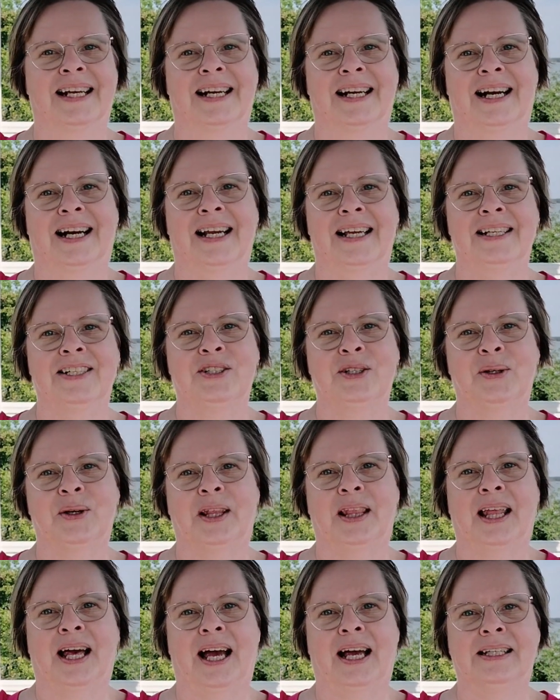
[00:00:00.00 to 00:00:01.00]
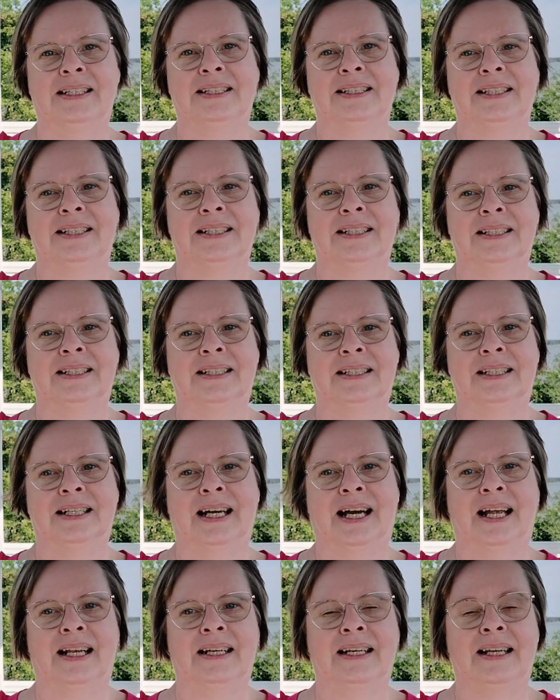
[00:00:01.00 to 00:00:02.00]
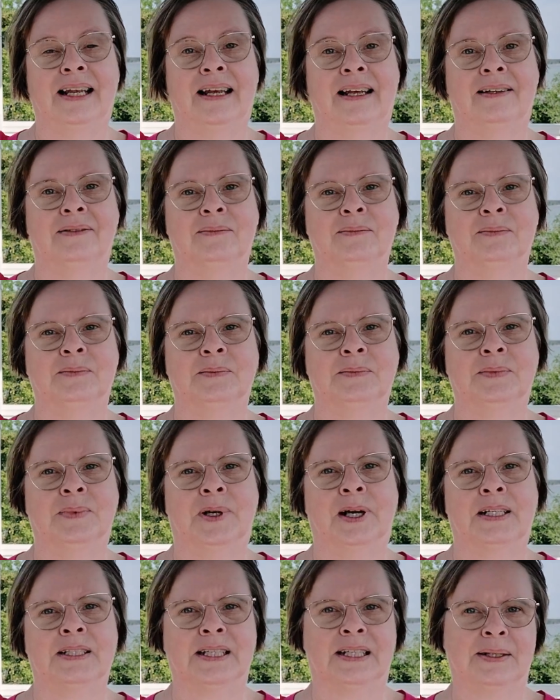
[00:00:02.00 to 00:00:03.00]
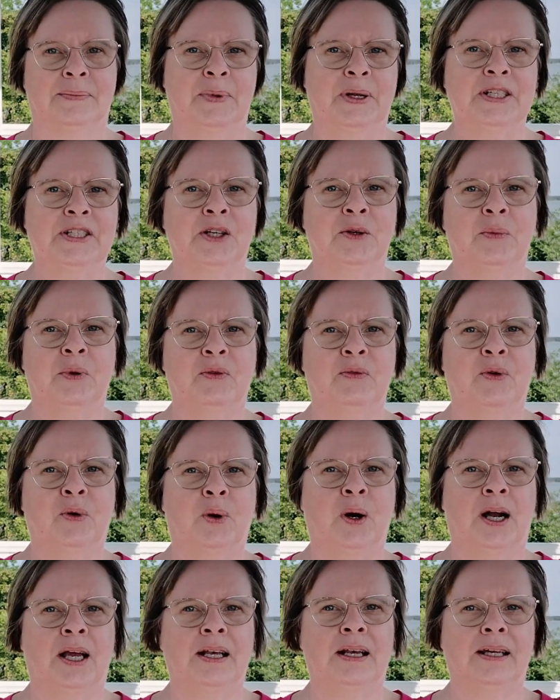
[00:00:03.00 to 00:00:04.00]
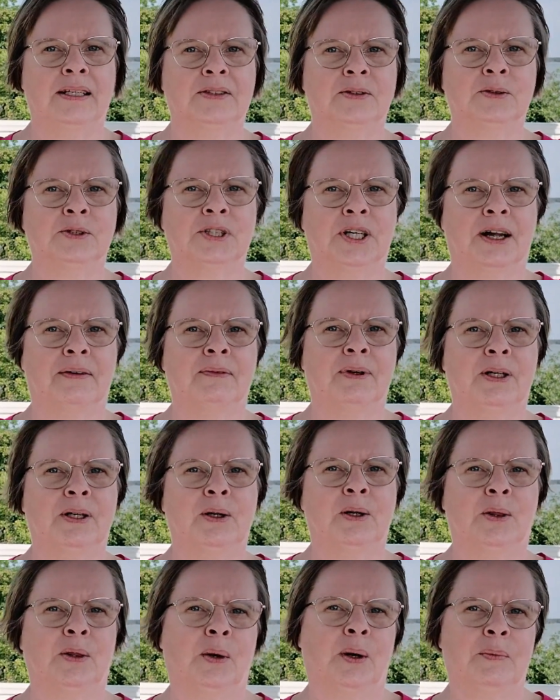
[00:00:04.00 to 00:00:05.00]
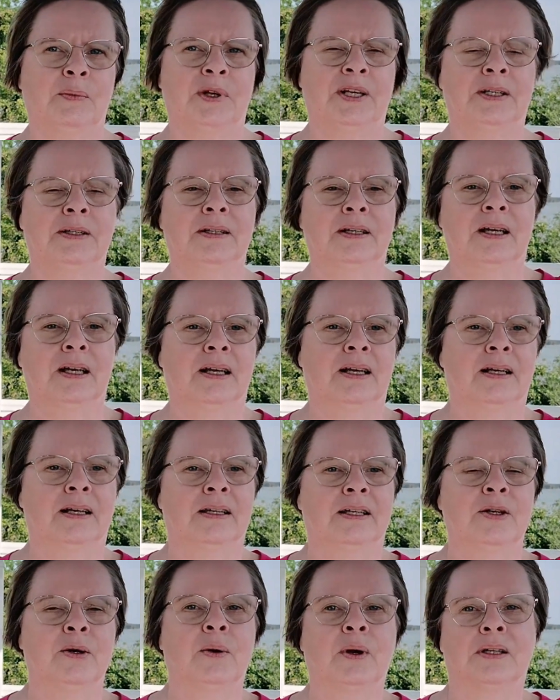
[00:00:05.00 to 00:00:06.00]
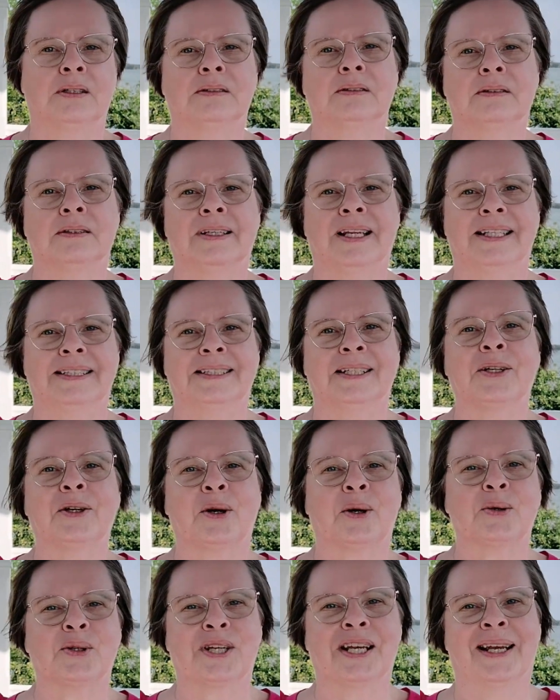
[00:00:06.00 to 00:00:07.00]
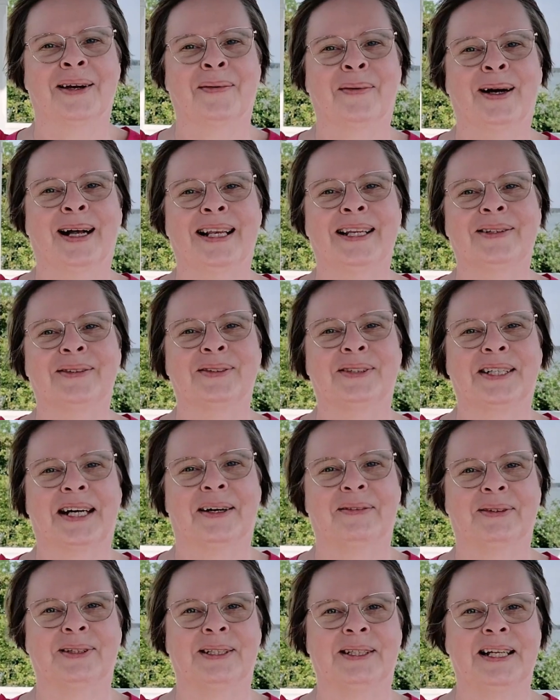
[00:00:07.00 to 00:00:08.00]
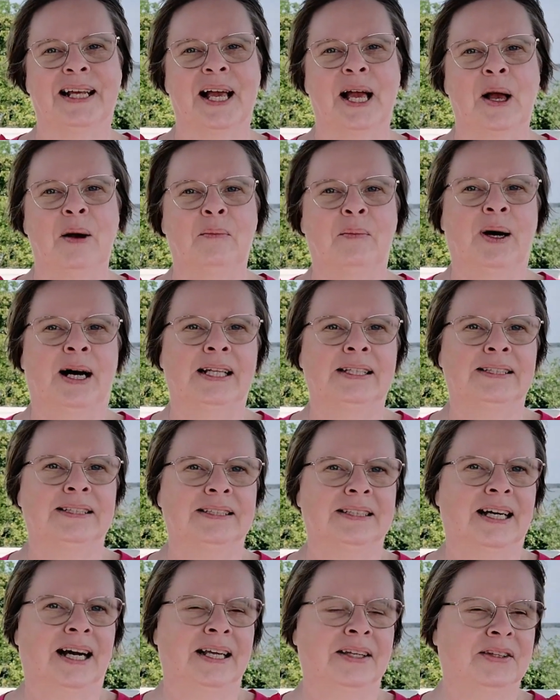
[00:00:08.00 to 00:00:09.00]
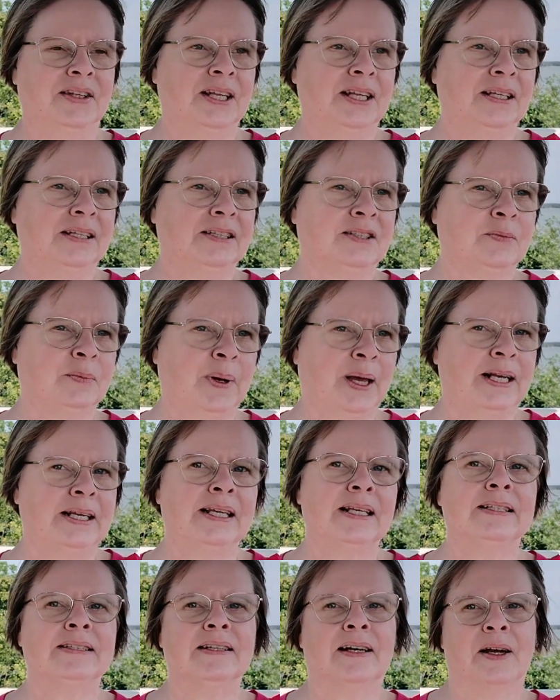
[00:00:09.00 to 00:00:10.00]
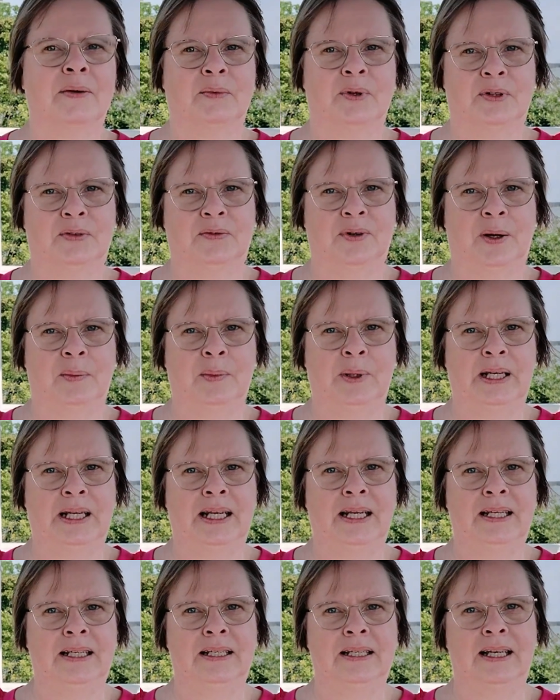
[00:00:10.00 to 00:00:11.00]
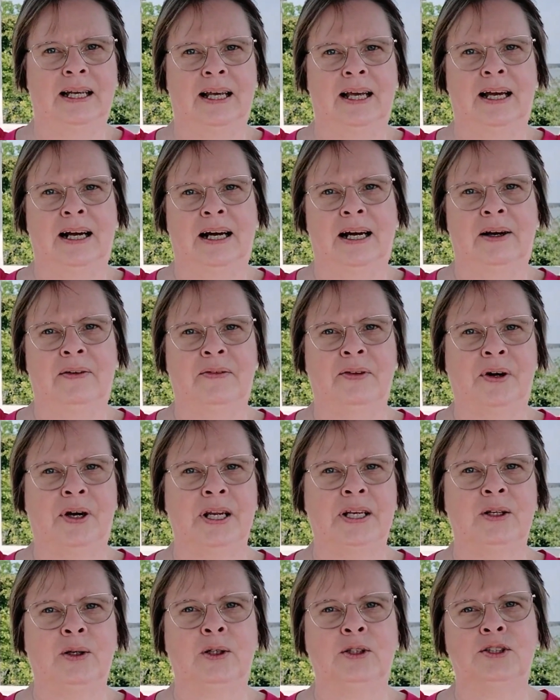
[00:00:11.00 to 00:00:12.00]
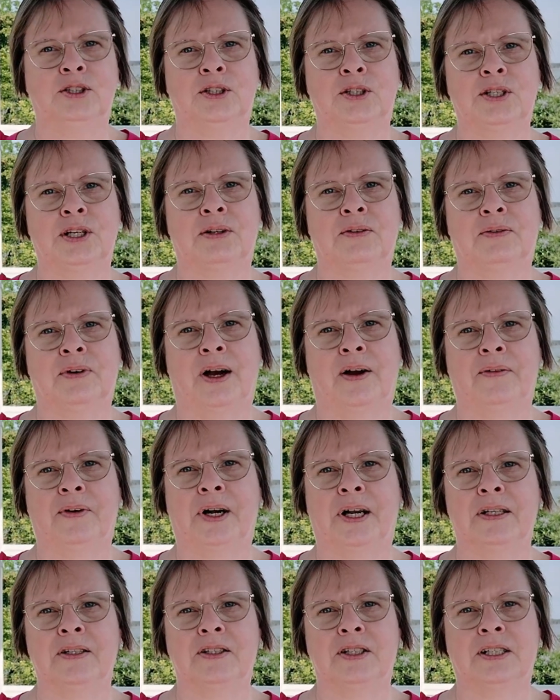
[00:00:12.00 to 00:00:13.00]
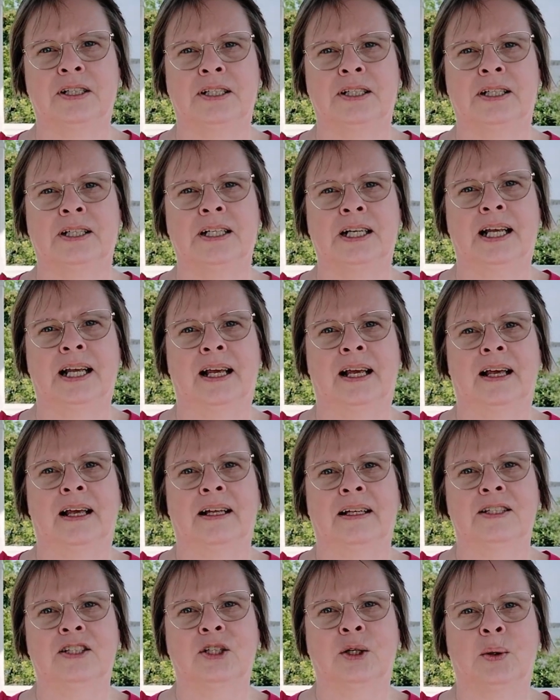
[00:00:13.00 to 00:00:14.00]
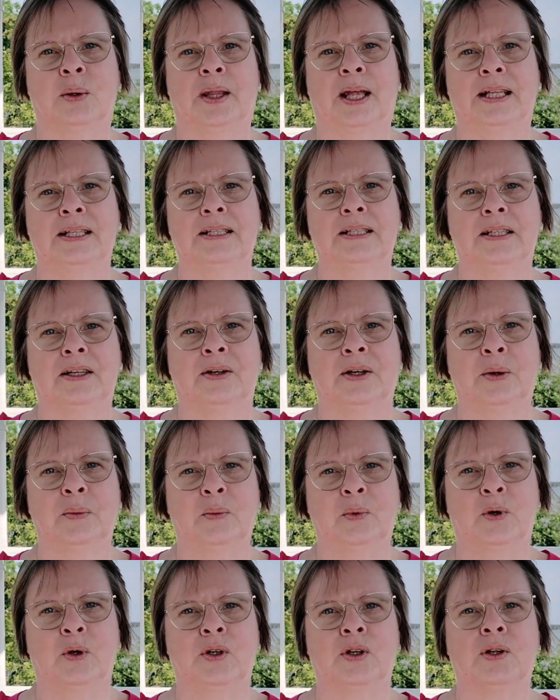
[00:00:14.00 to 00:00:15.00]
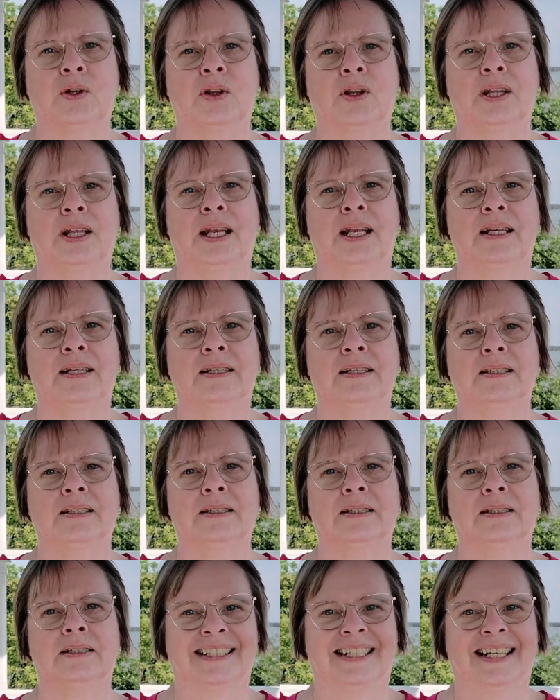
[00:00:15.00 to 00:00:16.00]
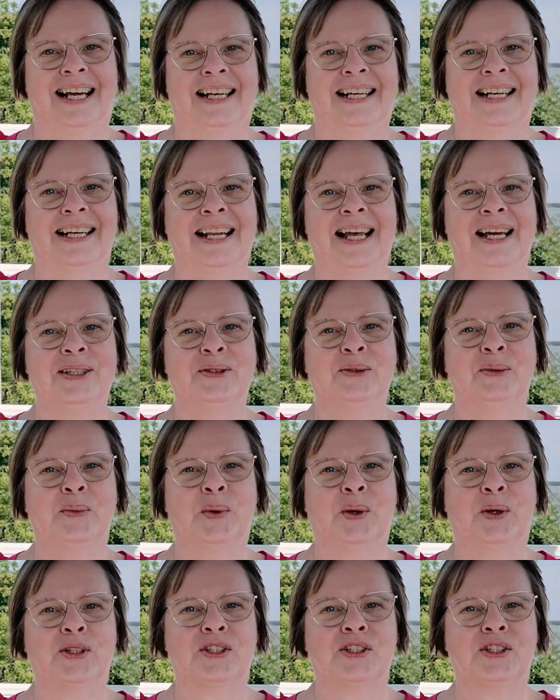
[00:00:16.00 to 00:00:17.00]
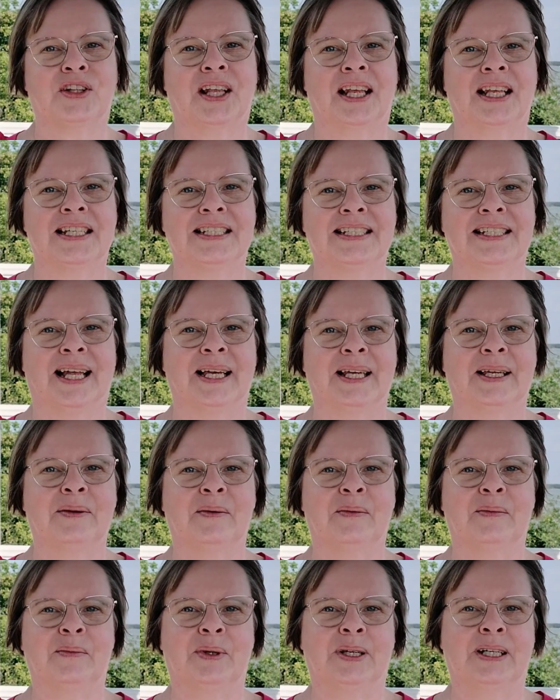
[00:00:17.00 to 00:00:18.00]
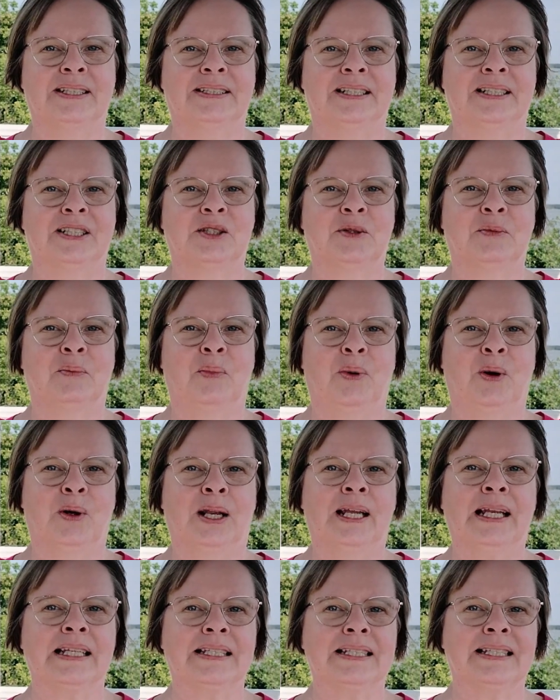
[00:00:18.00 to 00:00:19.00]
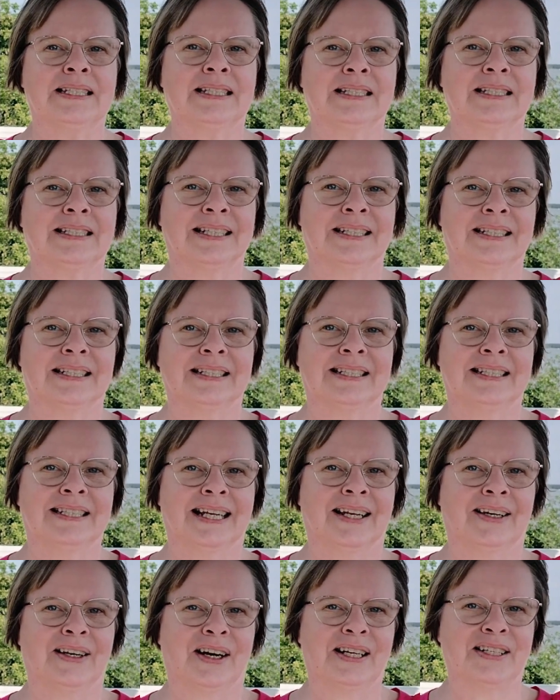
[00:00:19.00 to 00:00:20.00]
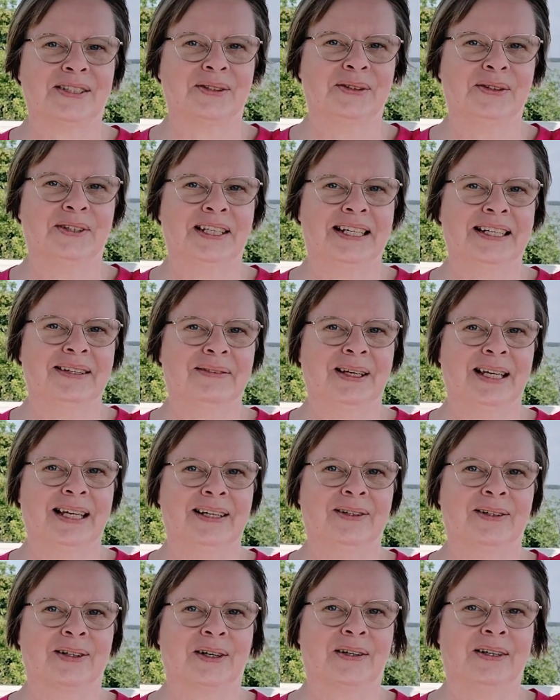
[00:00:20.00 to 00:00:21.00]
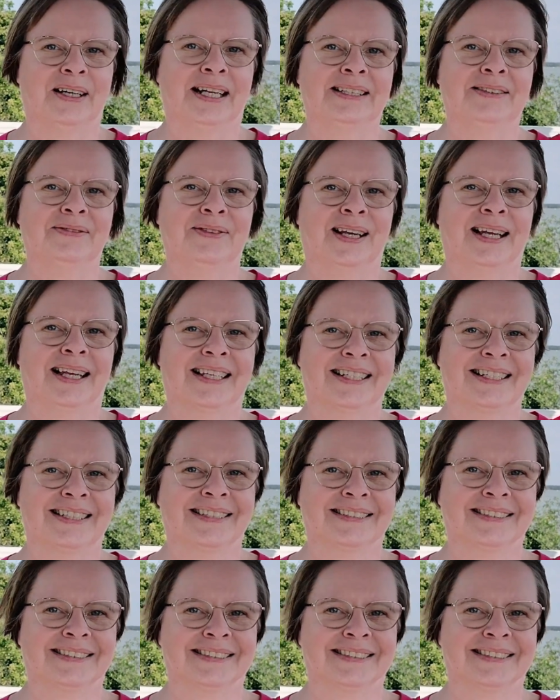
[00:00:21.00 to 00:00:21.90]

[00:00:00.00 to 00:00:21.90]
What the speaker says: I enjoy that. And as I mentioned before, I like to travel, although I mean, you can knit and crochet while you travel. But I think spending time with family. I have 3 daughters and 5 grandchildren, so that's an important thing. And I like to watch things like British police series on TV or Netflix.